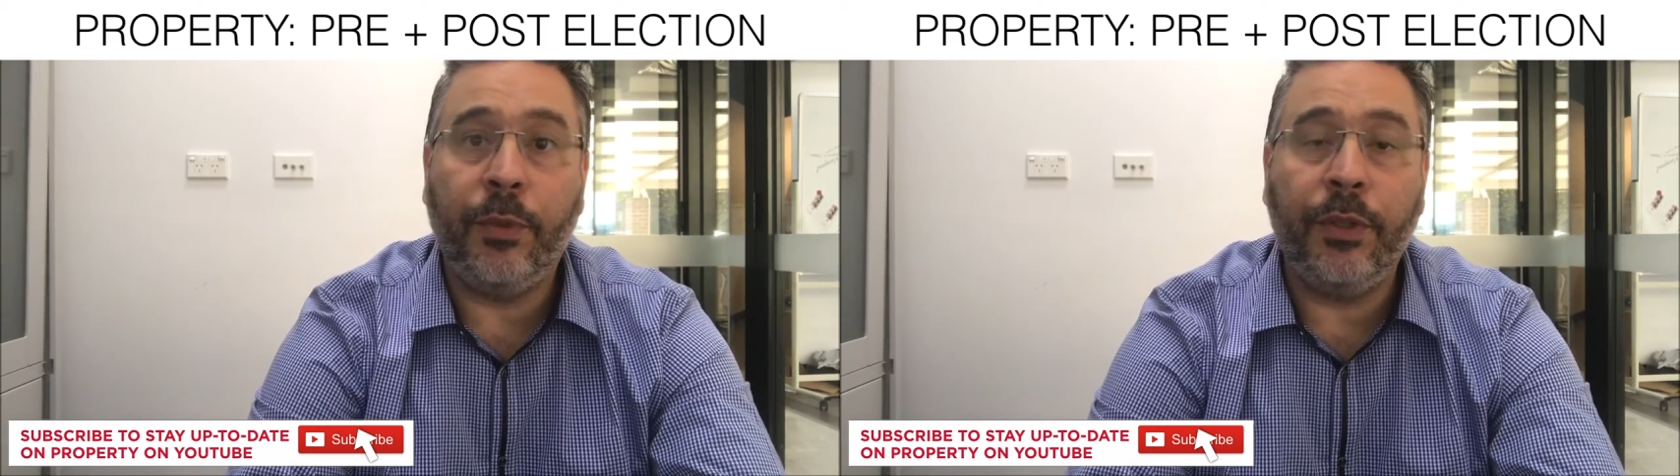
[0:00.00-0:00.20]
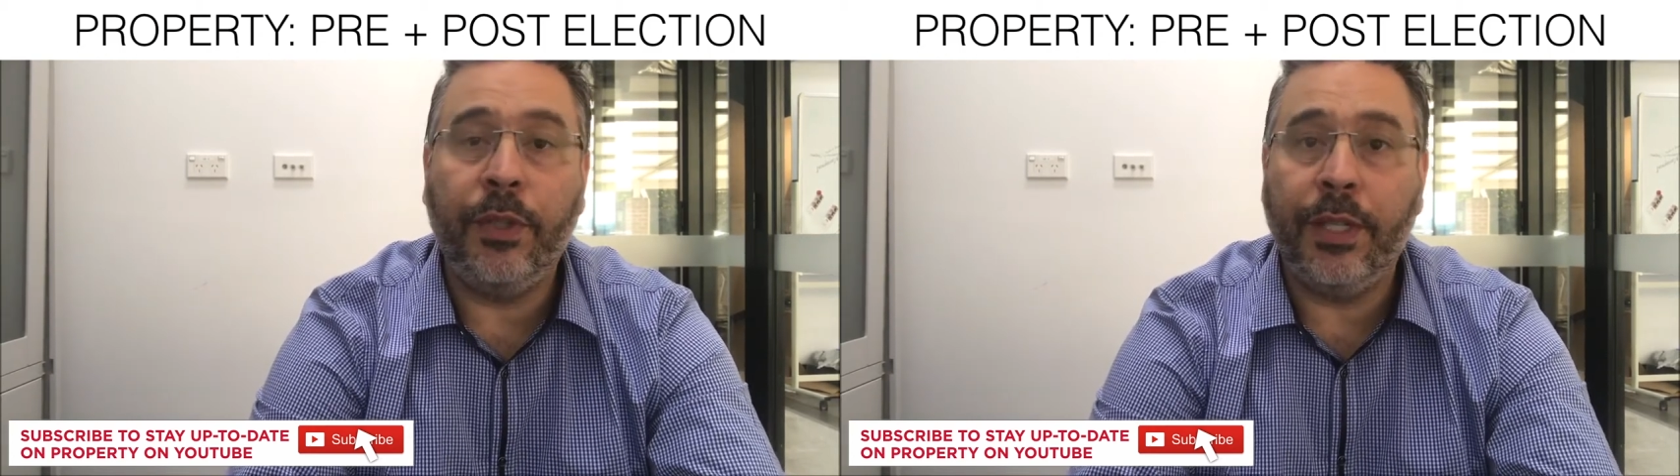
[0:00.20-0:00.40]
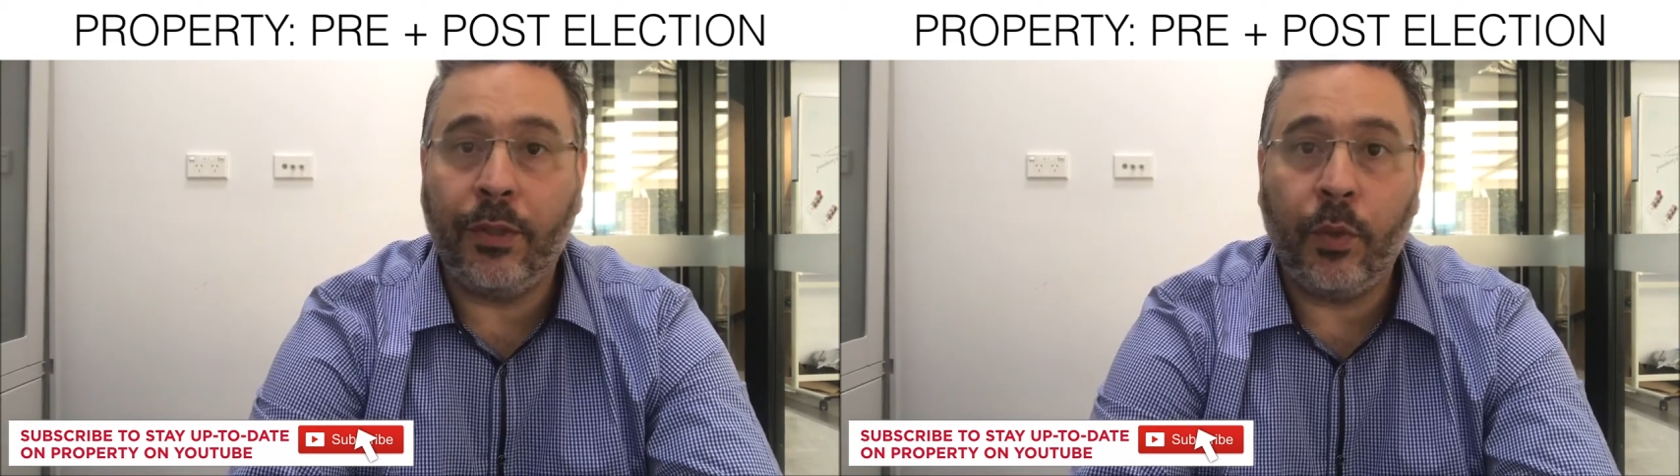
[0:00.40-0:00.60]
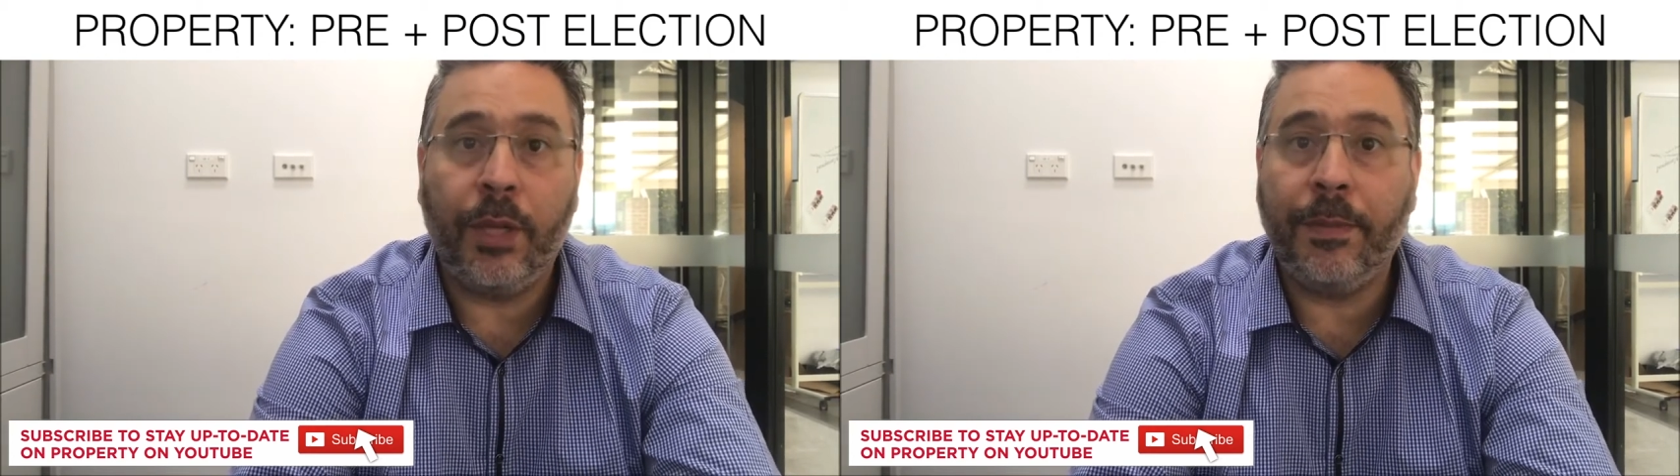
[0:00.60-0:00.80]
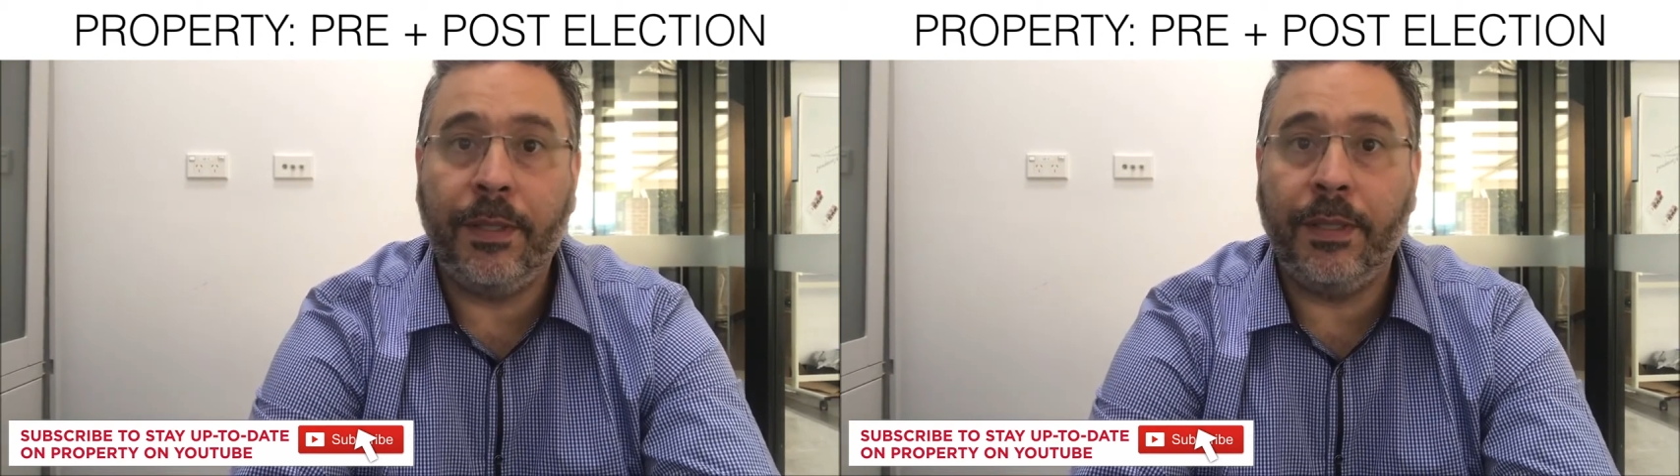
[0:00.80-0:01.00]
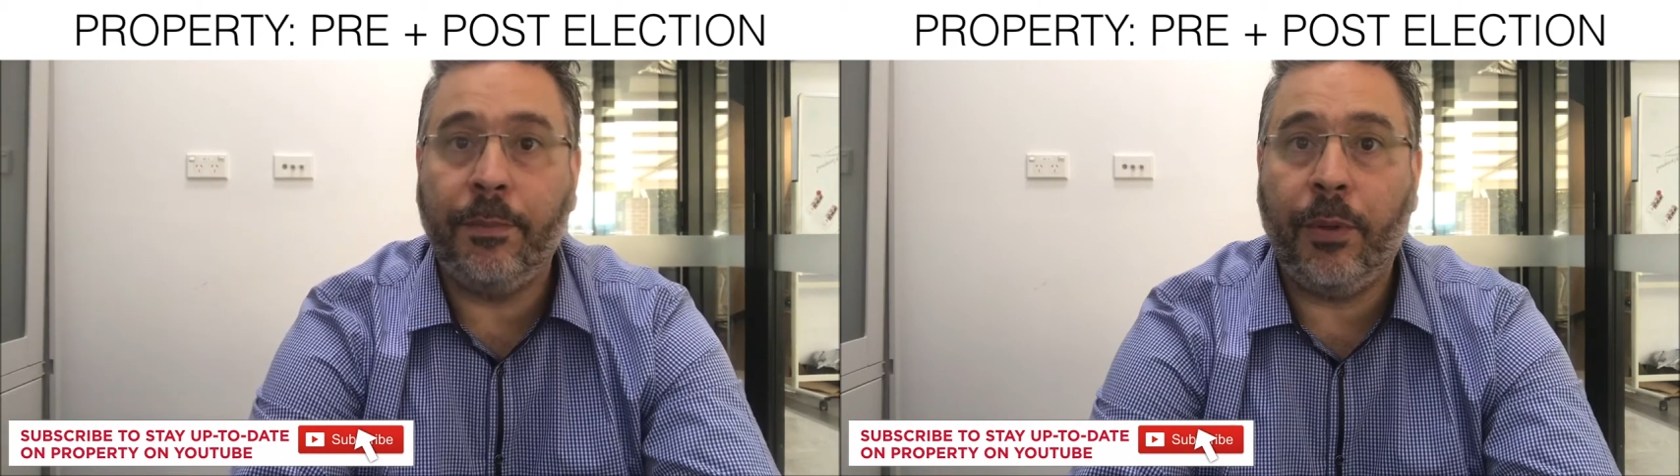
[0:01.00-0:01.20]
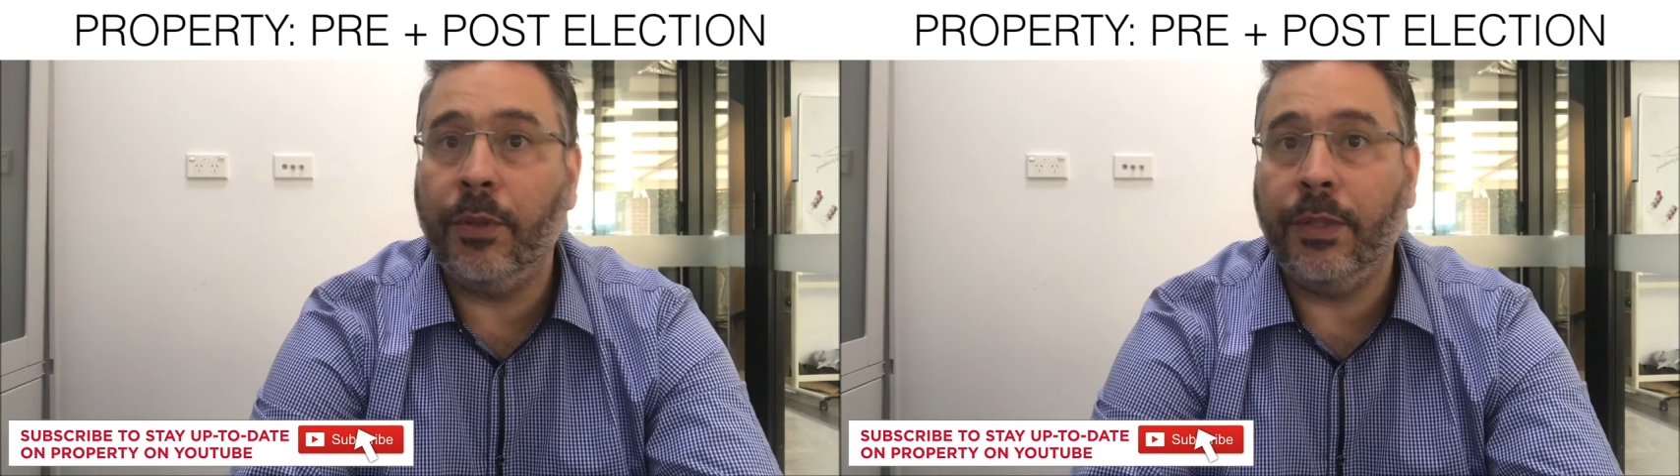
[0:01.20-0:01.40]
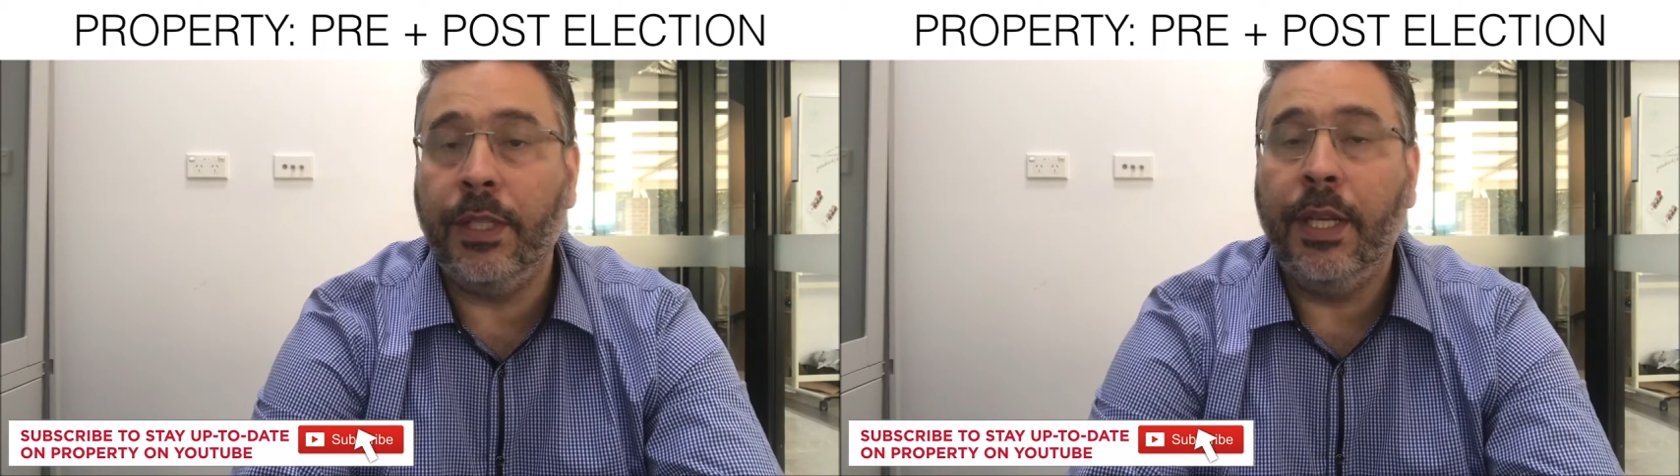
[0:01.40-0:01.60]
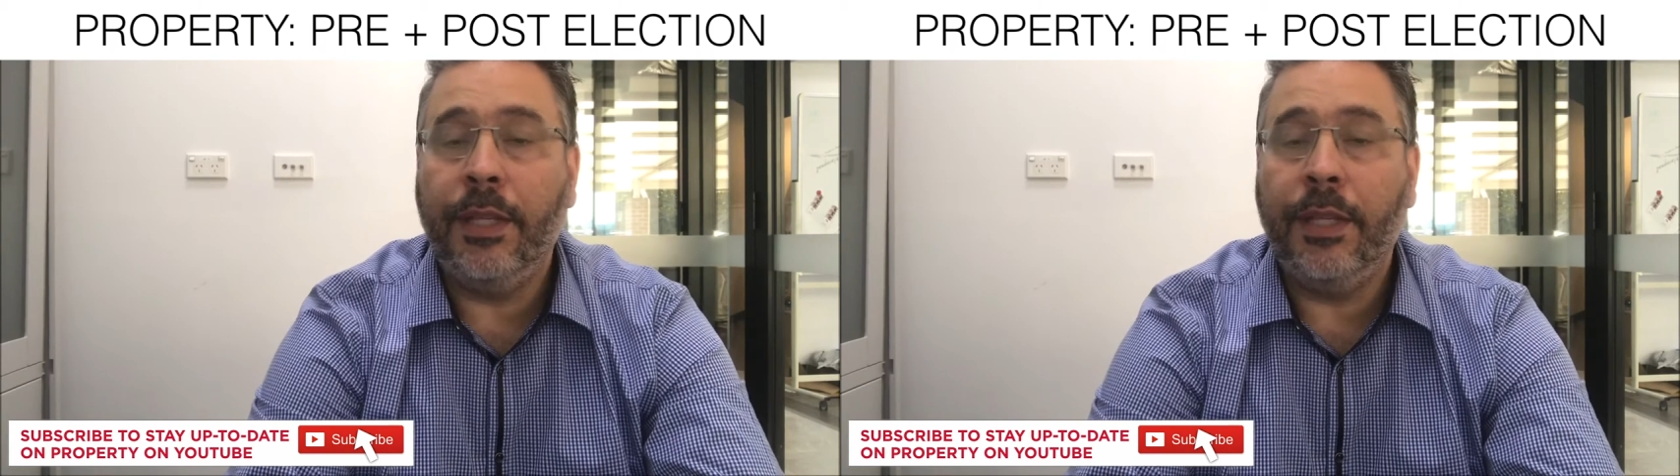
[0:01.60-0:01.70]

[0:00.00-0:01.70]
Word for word: When you need a 20% deposit,